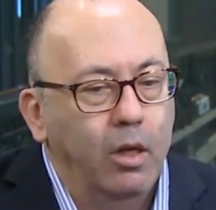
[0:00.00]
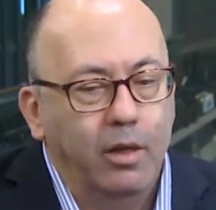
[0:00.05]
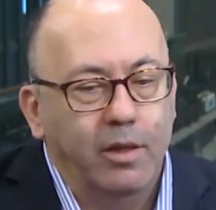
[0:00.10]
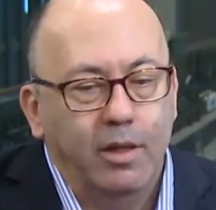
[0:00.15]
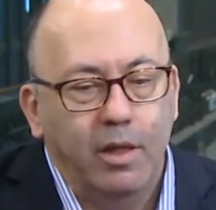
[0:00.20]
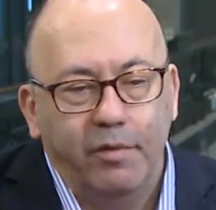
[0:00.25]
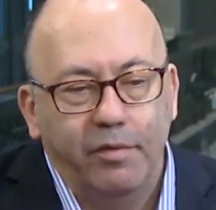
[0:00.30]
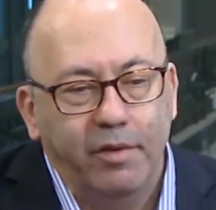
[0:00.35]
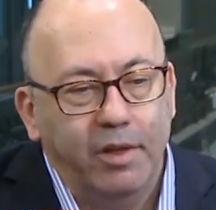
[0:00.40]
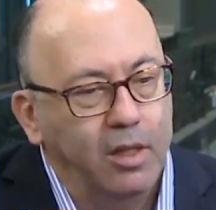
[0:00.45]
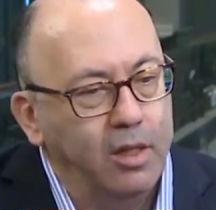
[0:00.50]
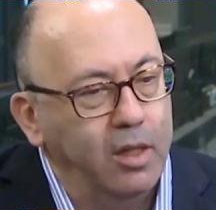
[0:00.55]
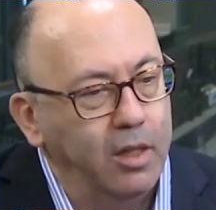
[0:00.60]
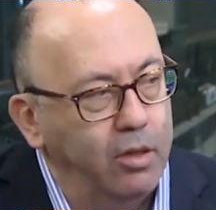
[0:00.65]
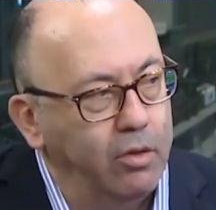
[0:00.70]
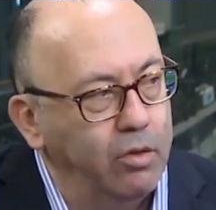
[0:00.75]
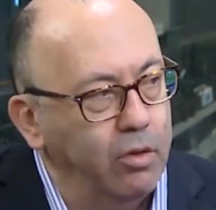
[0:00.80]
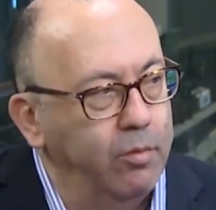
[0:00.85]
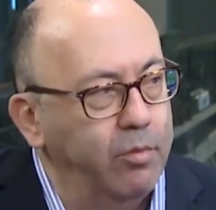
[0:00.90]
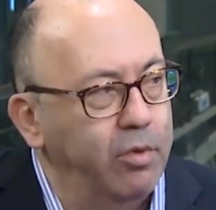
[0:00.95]
I
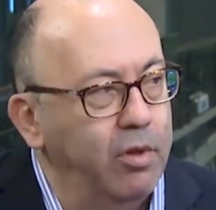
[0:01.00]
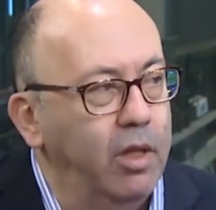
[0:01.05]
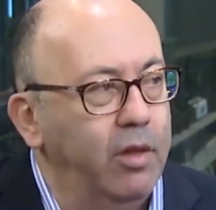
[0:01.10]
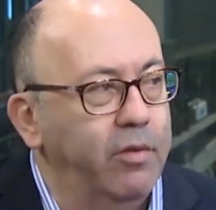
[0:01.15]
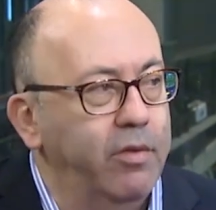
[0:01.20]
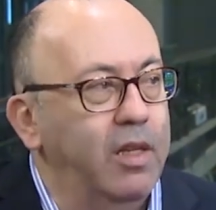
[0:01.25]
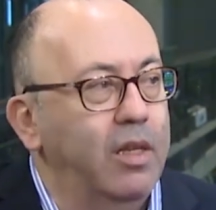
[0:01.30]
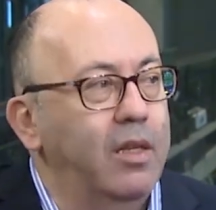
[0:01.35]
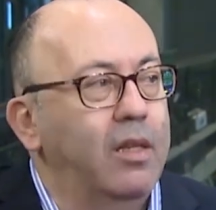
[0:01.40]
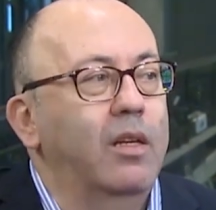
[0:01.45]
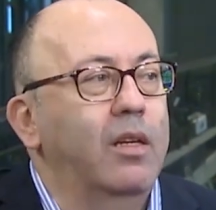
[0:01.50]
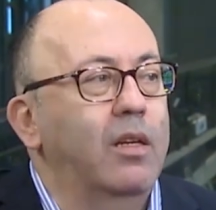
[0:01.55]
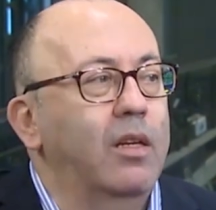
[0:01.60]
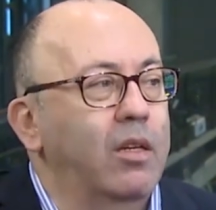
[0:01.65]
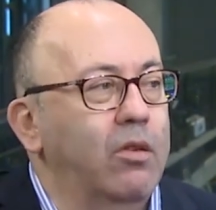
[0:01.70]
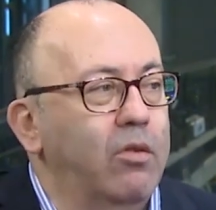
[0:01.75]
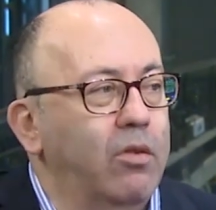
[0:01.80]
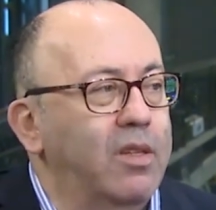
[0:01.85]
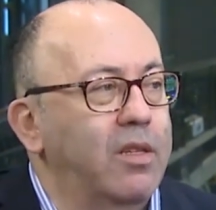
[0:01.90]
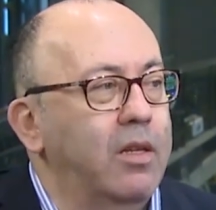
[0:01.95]
definitely don't believe anything
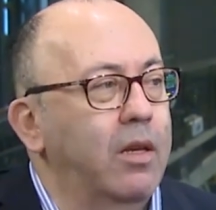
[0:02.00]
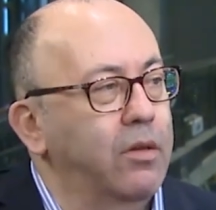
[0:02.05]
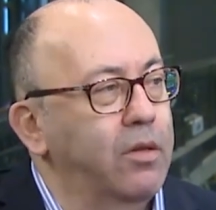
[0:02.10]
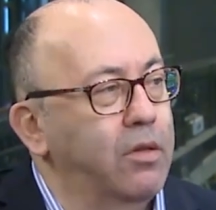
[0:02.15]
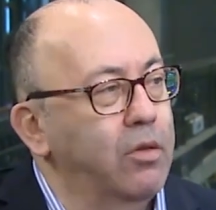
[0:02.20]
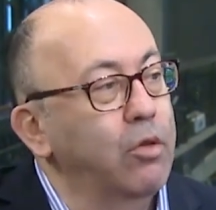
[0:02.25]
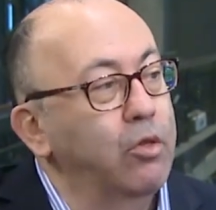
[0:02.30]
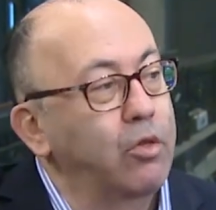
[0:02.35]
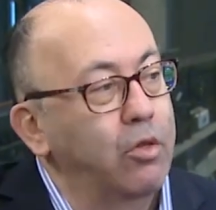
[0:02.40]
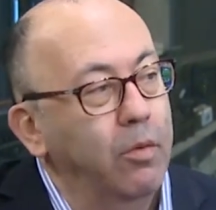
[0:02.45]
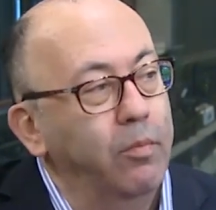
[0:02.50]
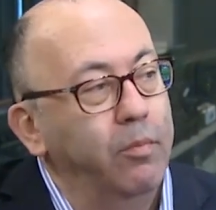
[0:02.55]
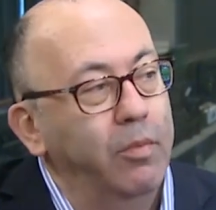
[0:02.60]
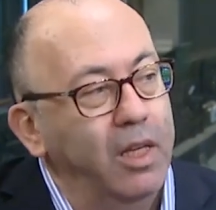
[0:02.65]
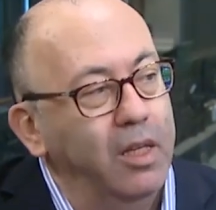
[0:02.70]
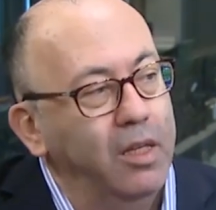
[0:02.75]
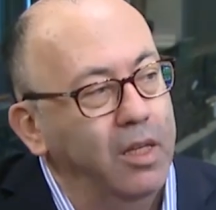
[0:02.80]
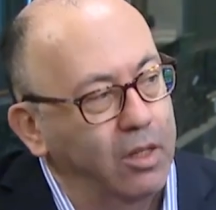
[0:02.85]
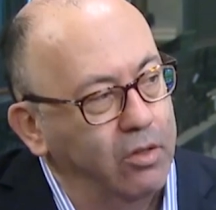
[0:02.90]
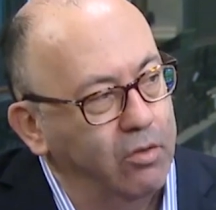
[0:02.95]
that you see on social
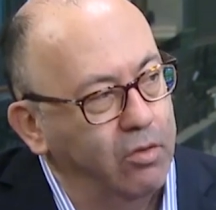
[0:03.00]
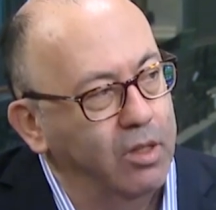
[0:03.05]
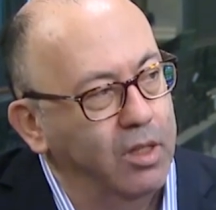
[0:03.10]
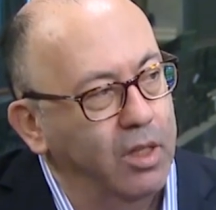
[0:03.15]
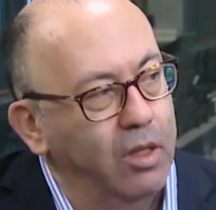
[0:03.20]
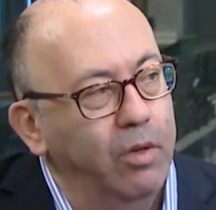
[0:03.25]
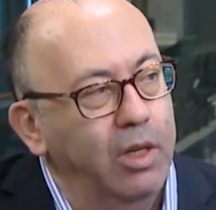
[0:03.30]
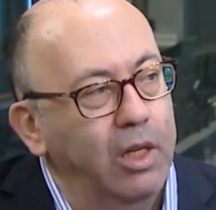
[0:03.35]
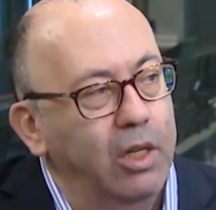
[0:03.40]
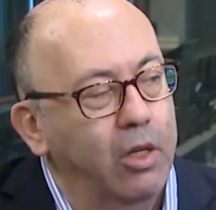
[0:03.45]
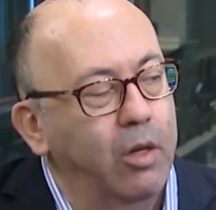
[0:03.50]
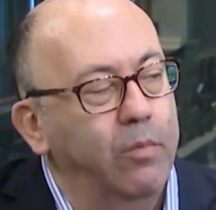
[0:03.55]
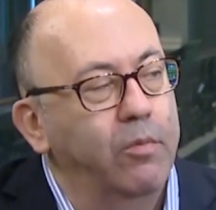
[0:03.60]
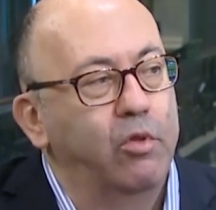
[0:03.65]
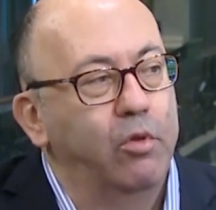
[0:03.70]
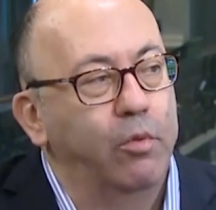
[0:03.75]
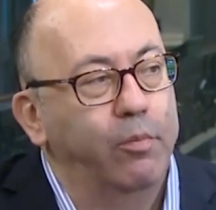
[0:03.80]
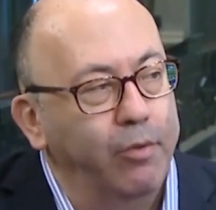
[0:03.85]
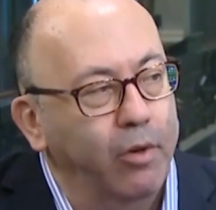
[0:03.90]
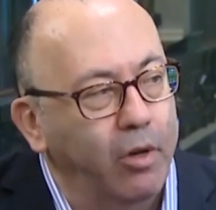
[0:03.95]
media today when it
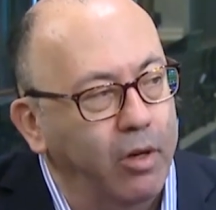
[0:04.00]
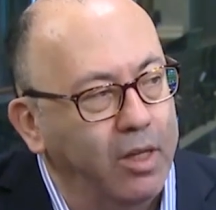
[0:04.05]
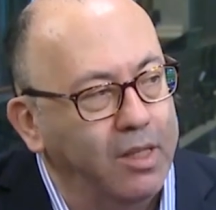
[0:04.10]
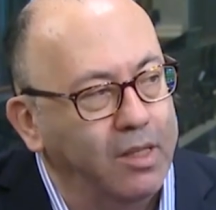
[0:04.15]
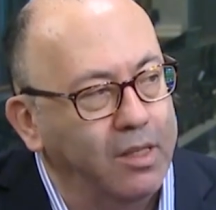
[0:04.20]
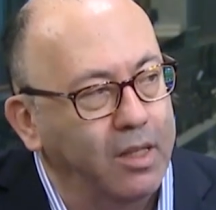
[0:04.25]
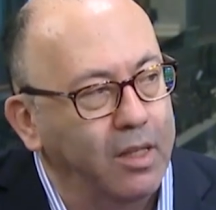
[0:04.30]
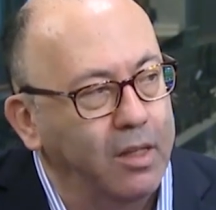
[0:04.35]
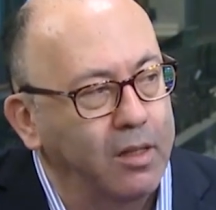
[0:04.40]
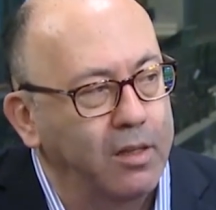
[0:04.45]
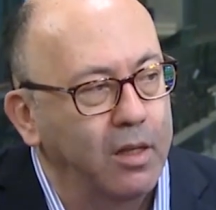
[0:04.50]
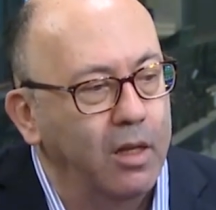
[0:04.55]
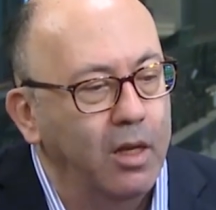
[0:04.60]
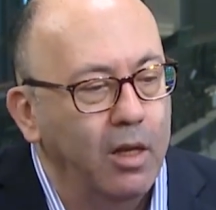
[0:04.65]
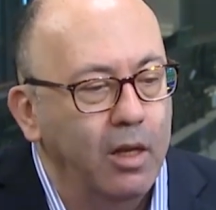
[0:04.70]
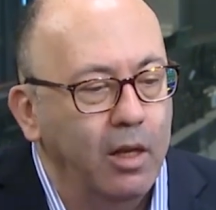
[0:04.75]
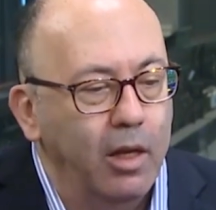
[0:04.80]
comes to politics.